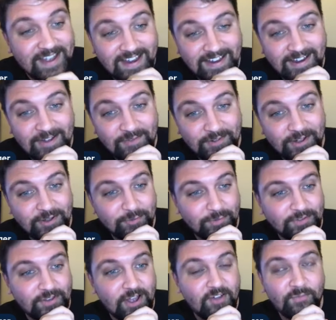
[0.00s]
Knight going into a
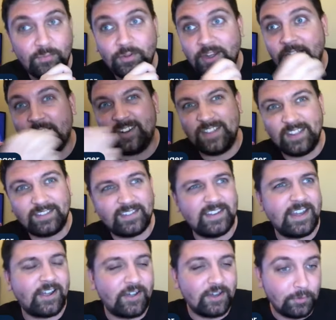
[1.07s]
sophomore year. In this
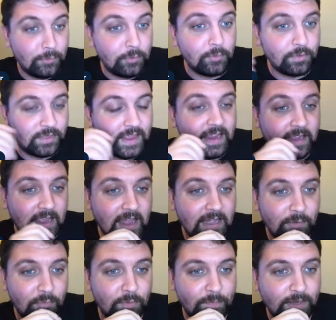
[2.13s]
scenario, you'd think
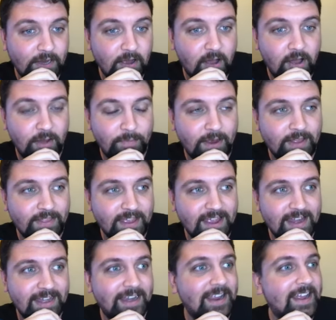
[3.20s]
Kenny would be gone by
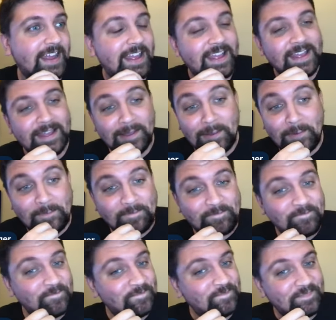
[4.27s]
then.
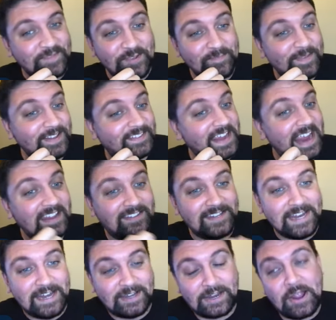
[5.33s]
Mm, it'd be
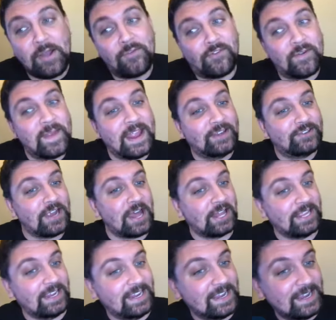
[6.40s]
tasty to go from
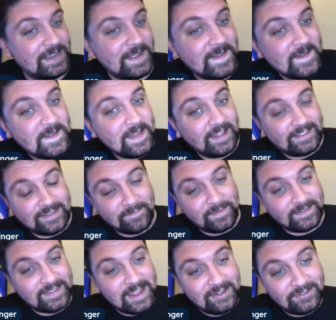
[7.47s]
Angeli to
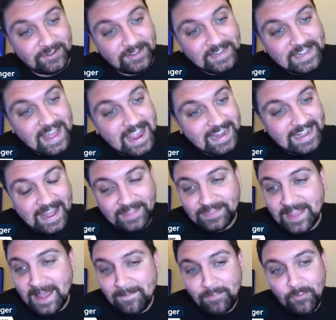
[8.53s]
potentially Knight
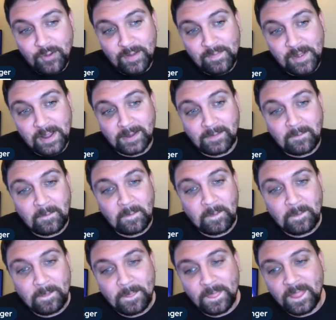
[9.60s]
at that point, Mike.
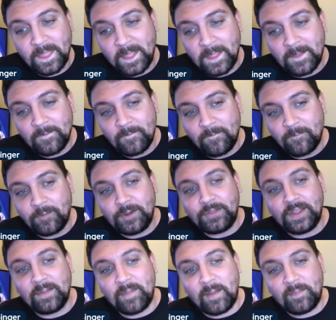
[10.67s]
What do you
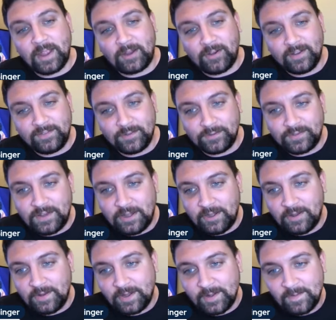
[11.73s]
think about my crazy little
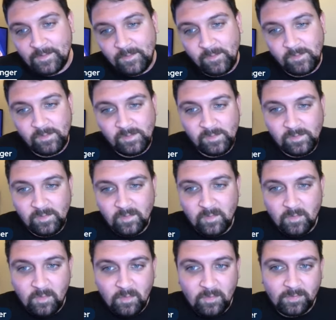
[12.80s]
scenario here? Dude,
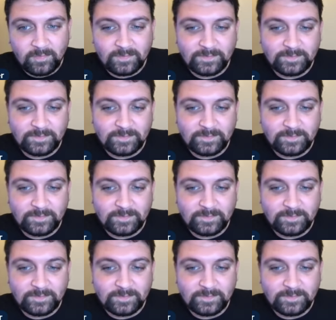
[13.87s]
anything can